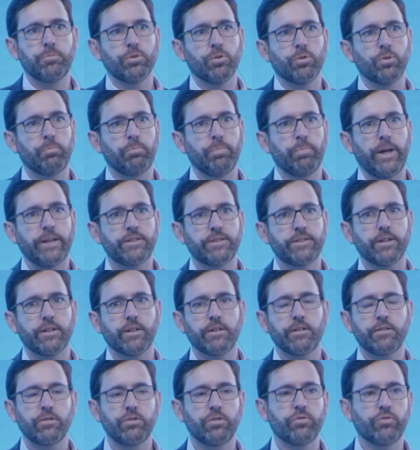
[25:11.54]
or
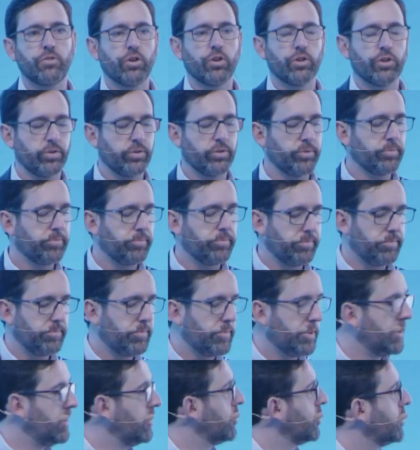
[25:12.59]
better. You've got to
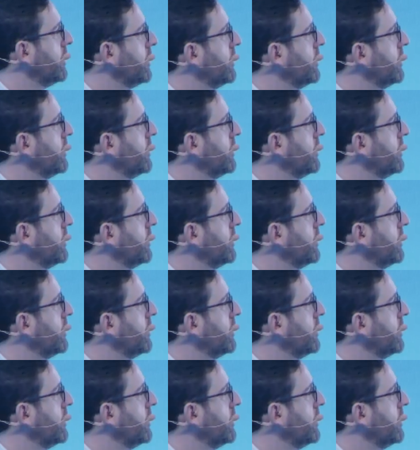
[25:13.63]
look at